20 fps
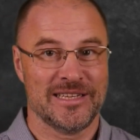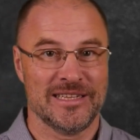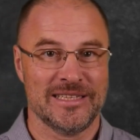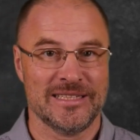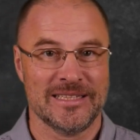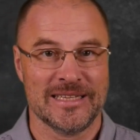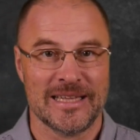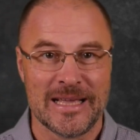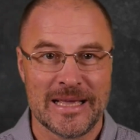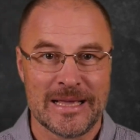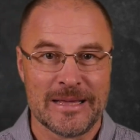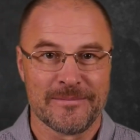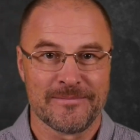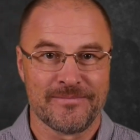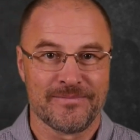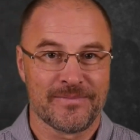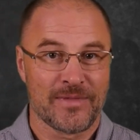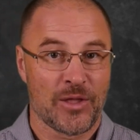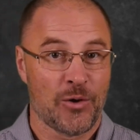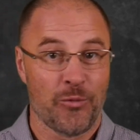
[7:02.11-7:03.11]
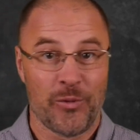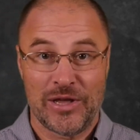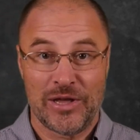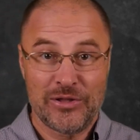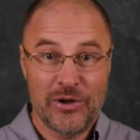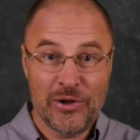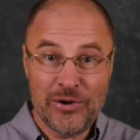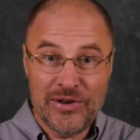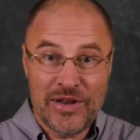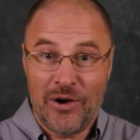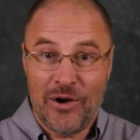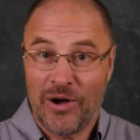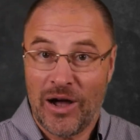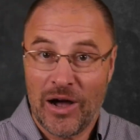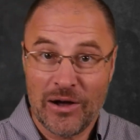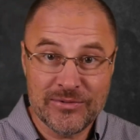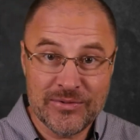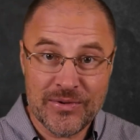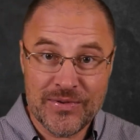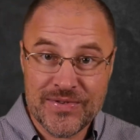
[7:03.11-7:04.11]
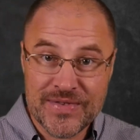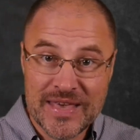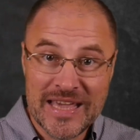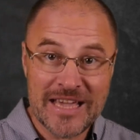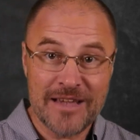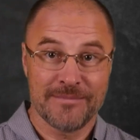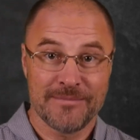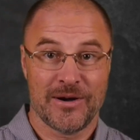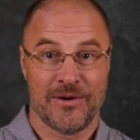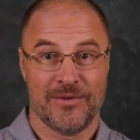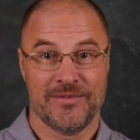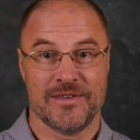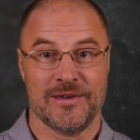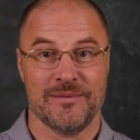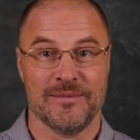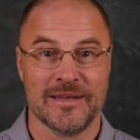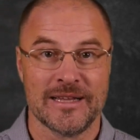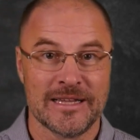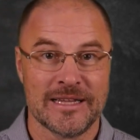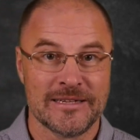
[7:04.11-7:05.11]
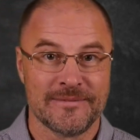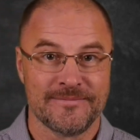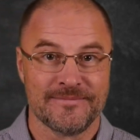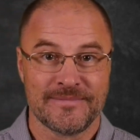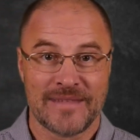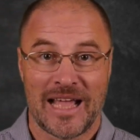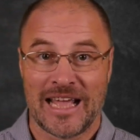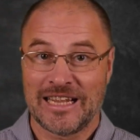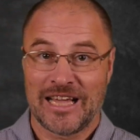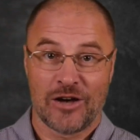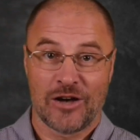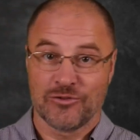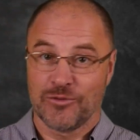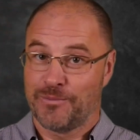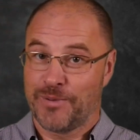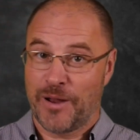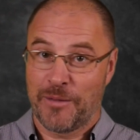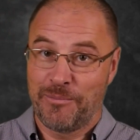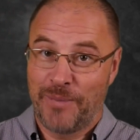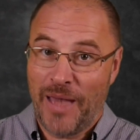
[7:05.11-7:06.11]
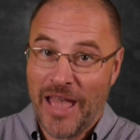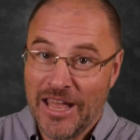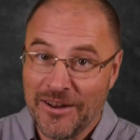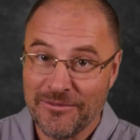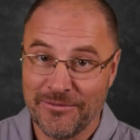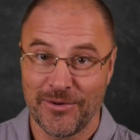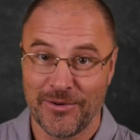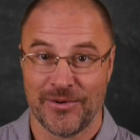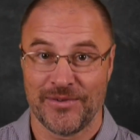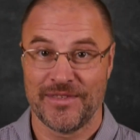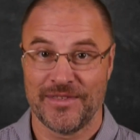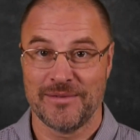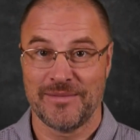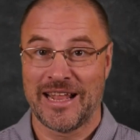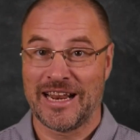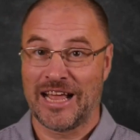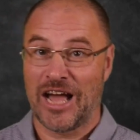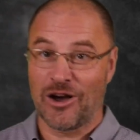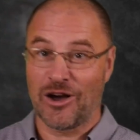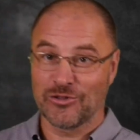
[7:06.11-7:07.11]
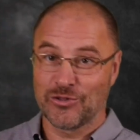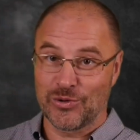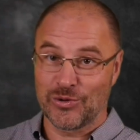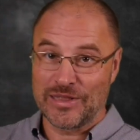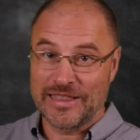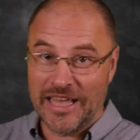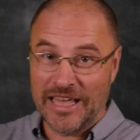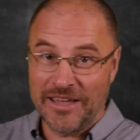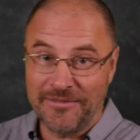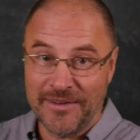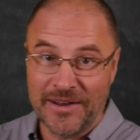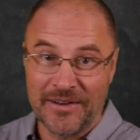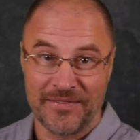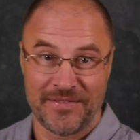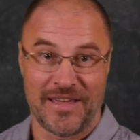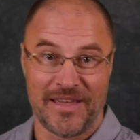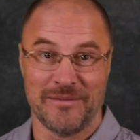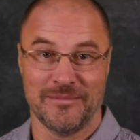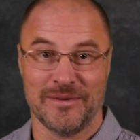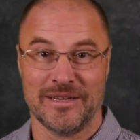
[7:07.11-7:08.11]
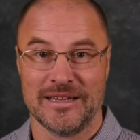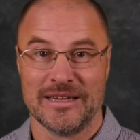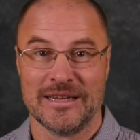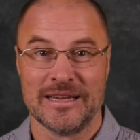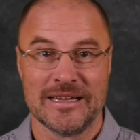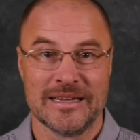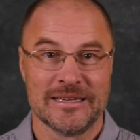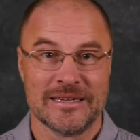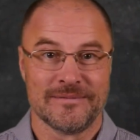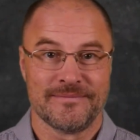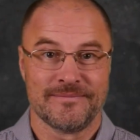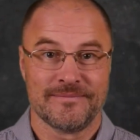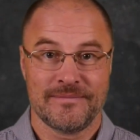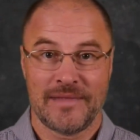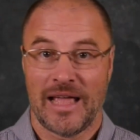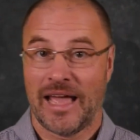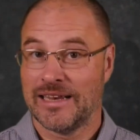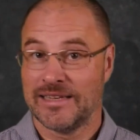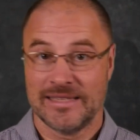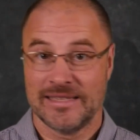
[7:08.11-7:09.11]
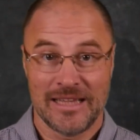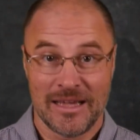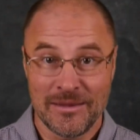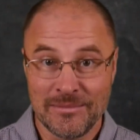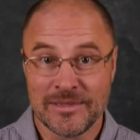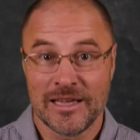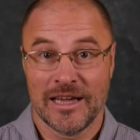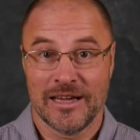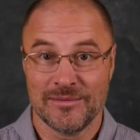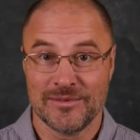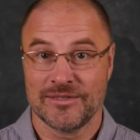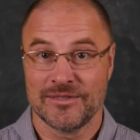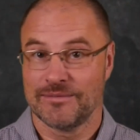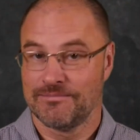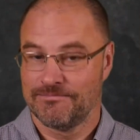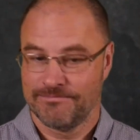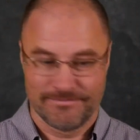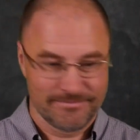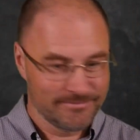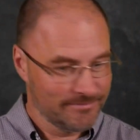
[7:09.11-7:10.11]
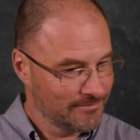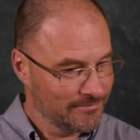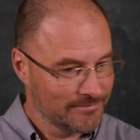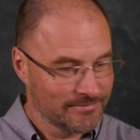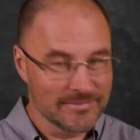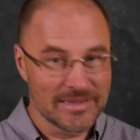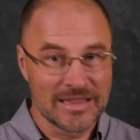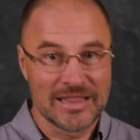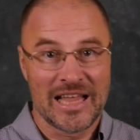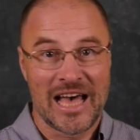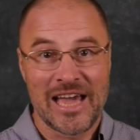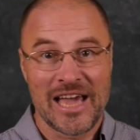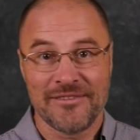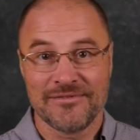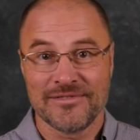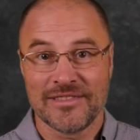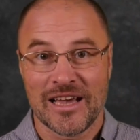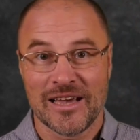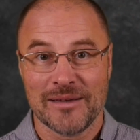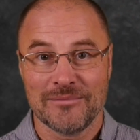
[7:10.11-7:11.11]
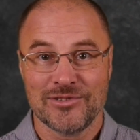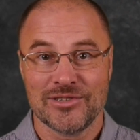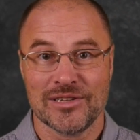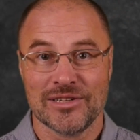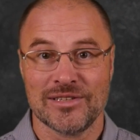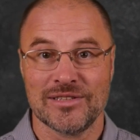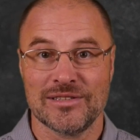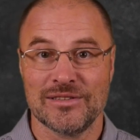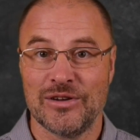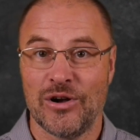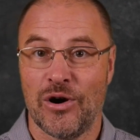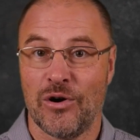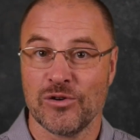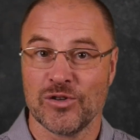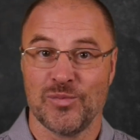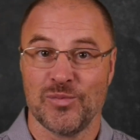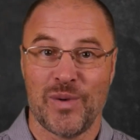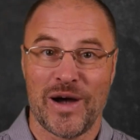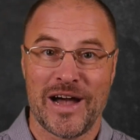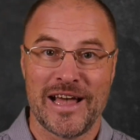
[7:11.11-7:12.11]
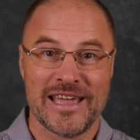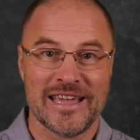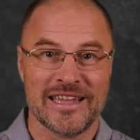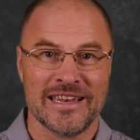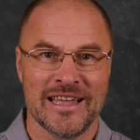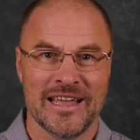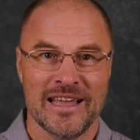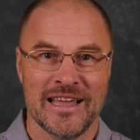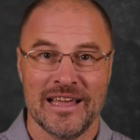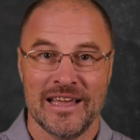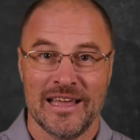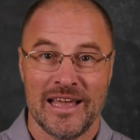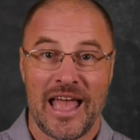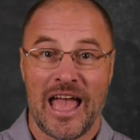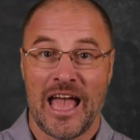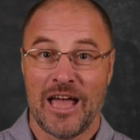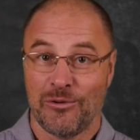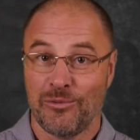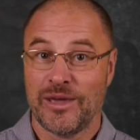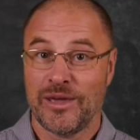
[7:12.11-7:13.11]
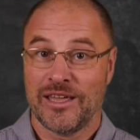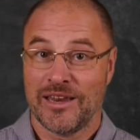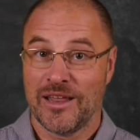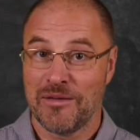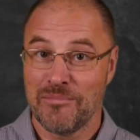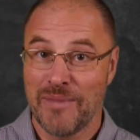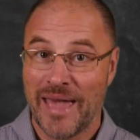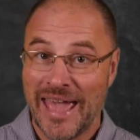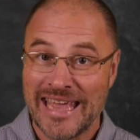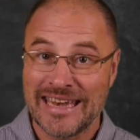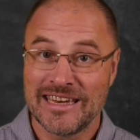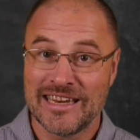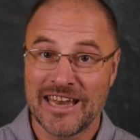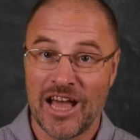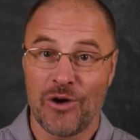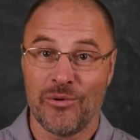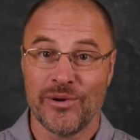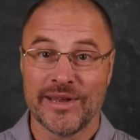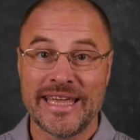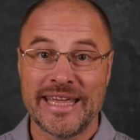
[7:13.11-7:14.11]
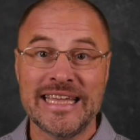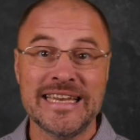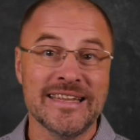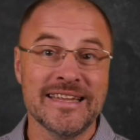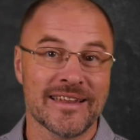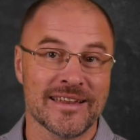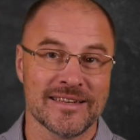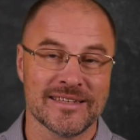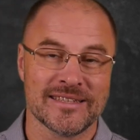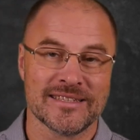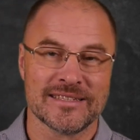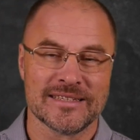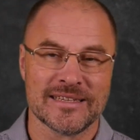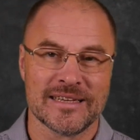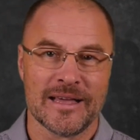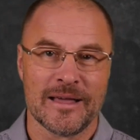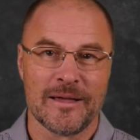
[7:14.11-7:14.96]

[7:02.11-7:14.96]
is. We don't know how to think about them and how to prepare for them and how to live in them. And sometimes lifetime just goes by and we remain in our ignorance.